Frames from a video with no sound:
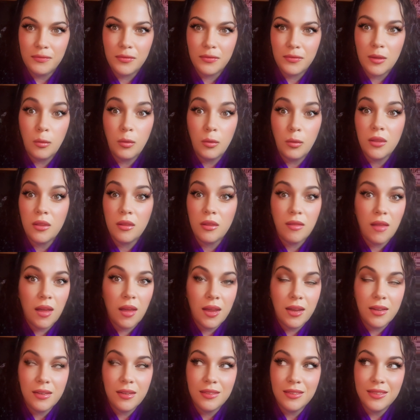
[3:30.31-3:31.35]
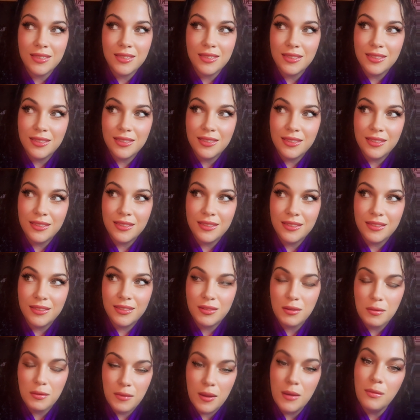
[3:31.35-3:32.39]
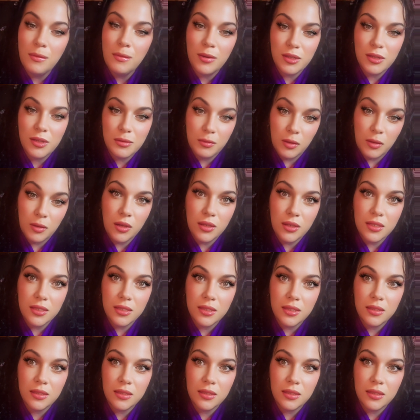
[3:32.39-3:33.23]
where the land remembers blood,